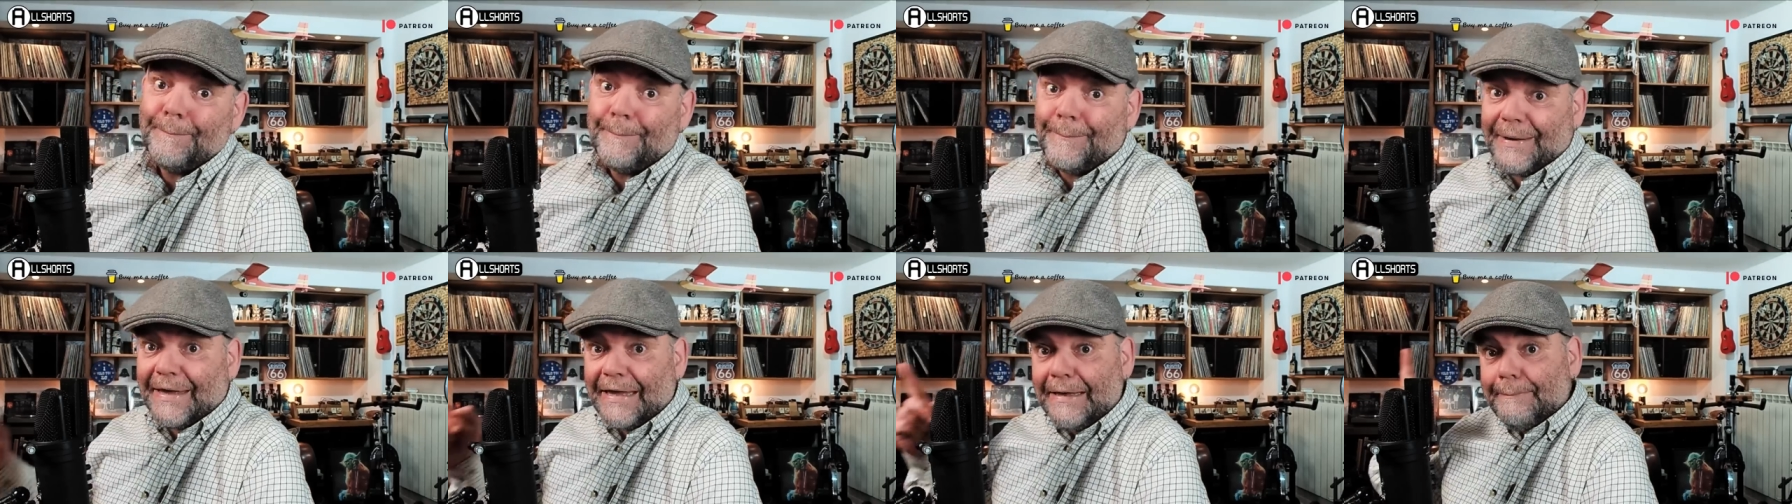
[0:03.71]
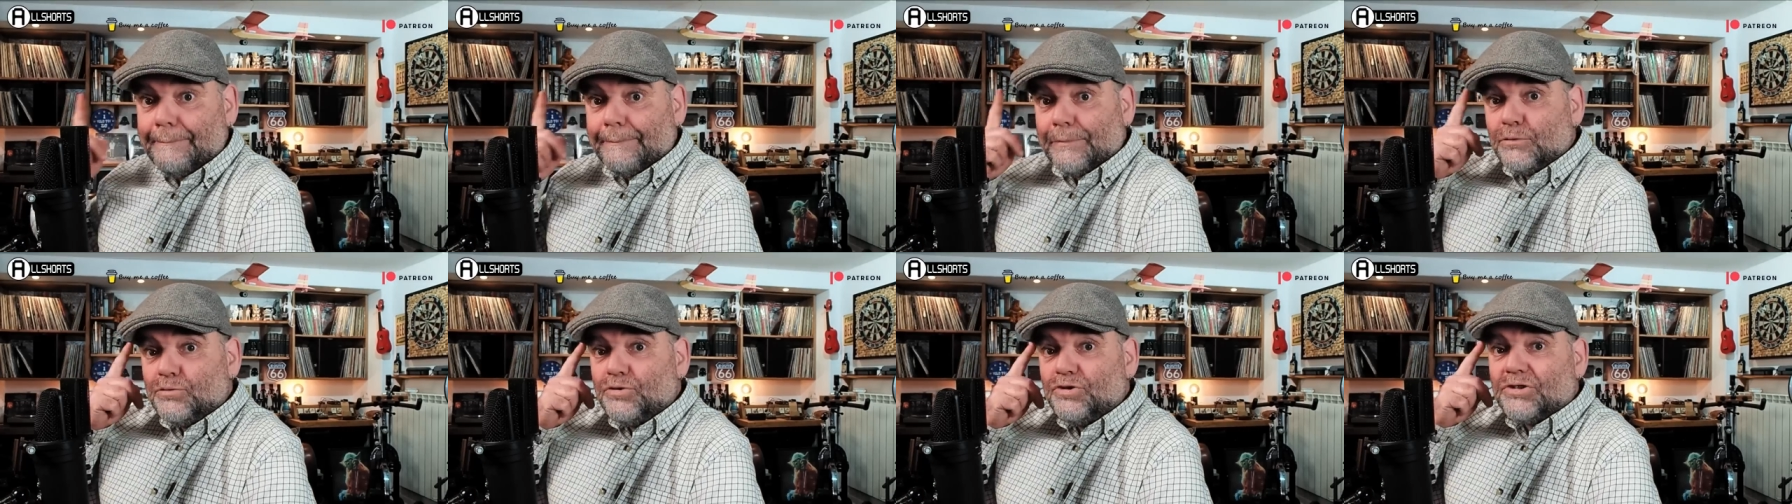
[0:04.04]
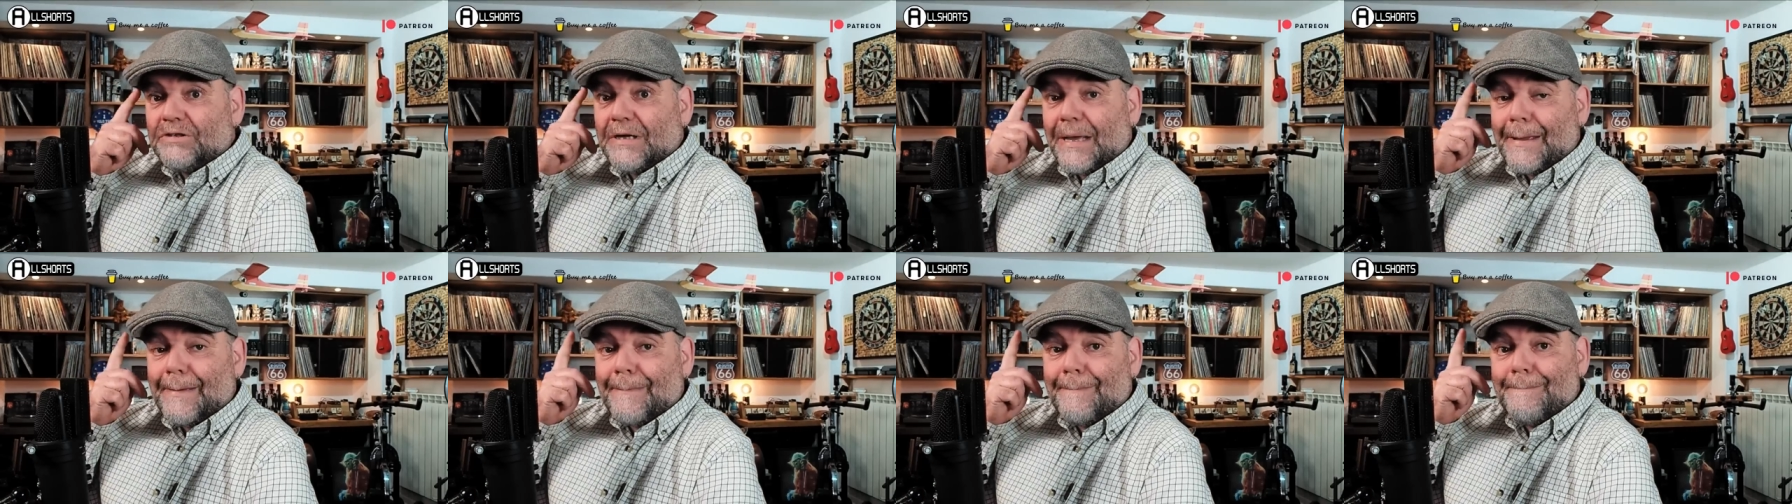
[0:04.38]

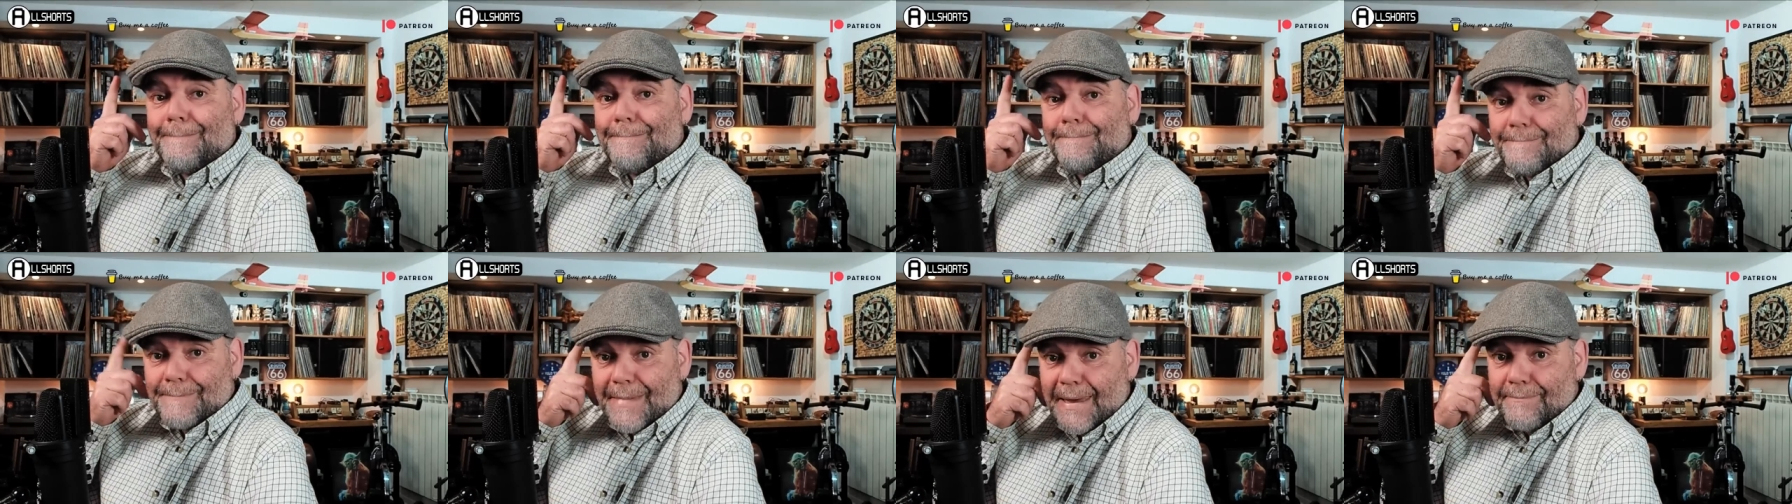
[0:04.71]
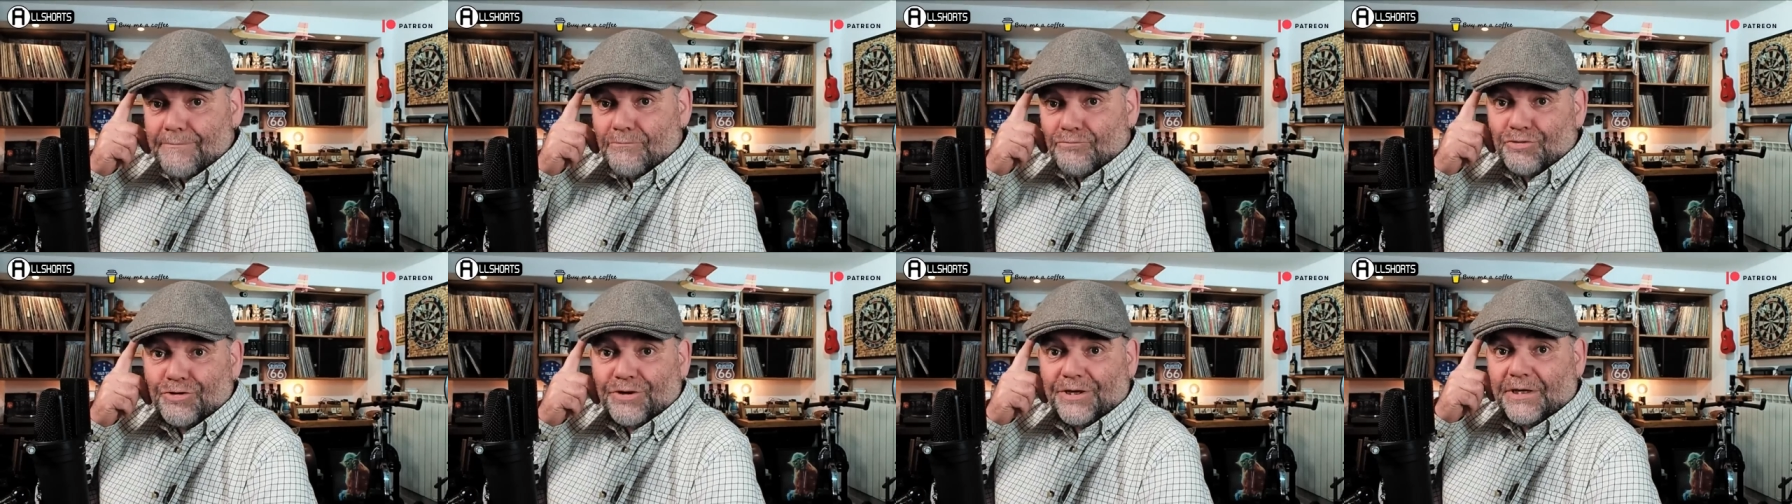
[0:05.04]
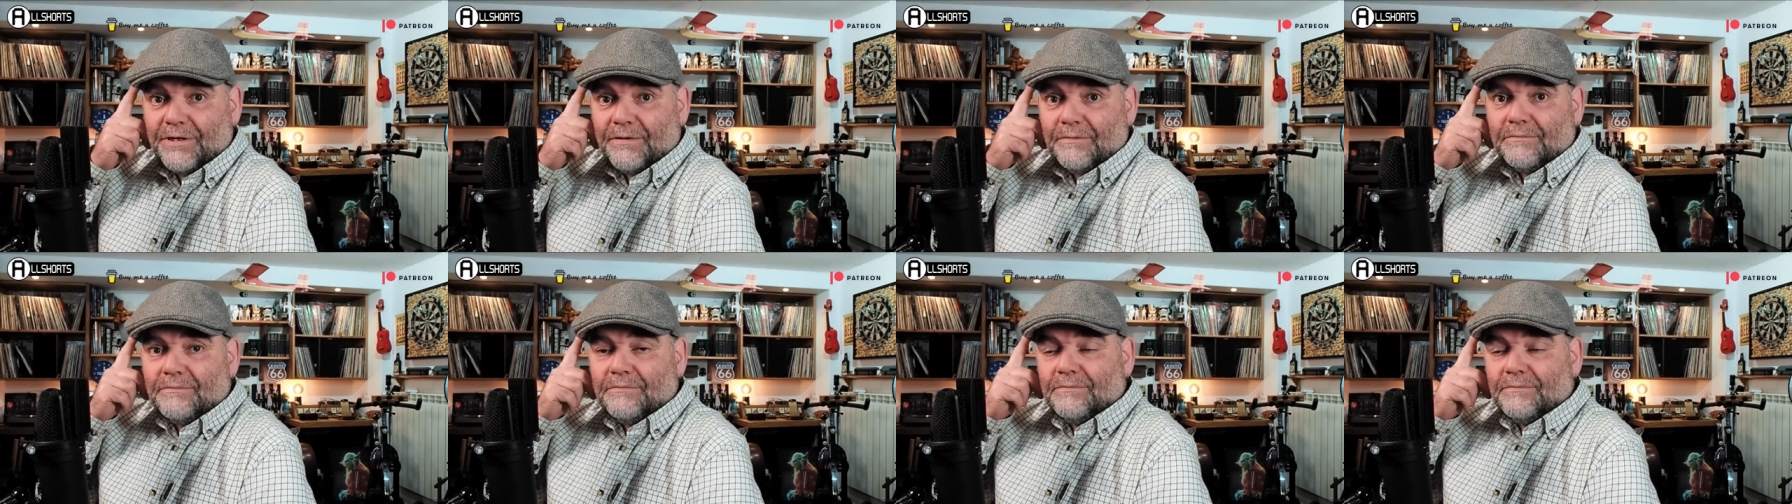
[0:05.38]
people's memory.